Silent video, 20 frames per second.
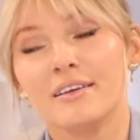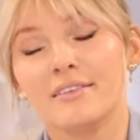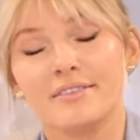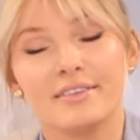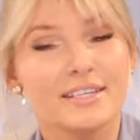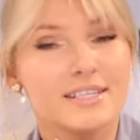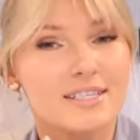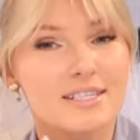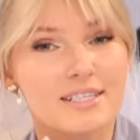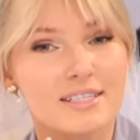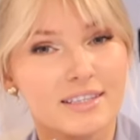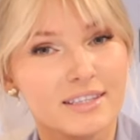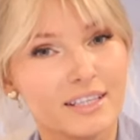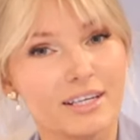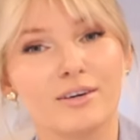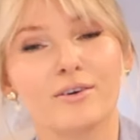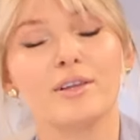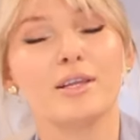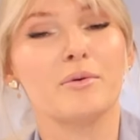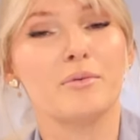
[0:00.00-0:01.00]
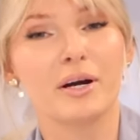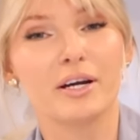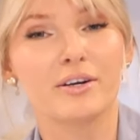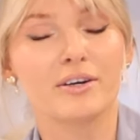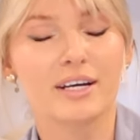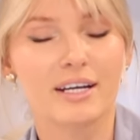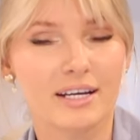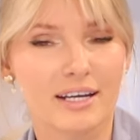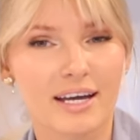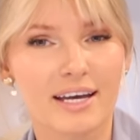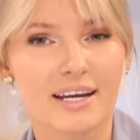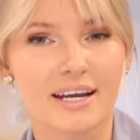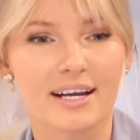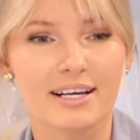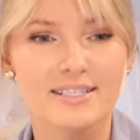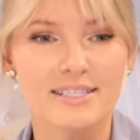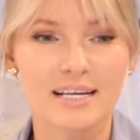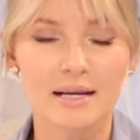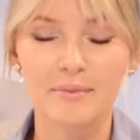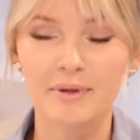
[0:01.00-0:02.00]
This is literally why you're getting
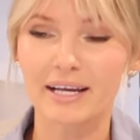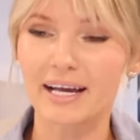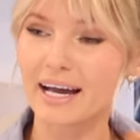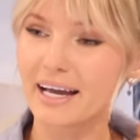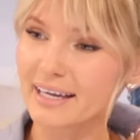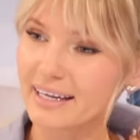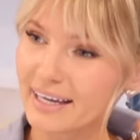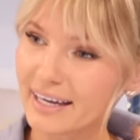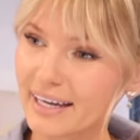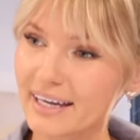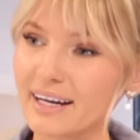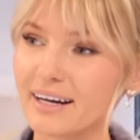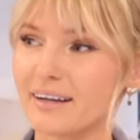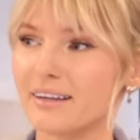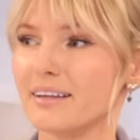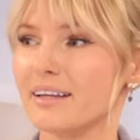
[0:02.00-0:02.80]
headaches. And I'm like, I can't.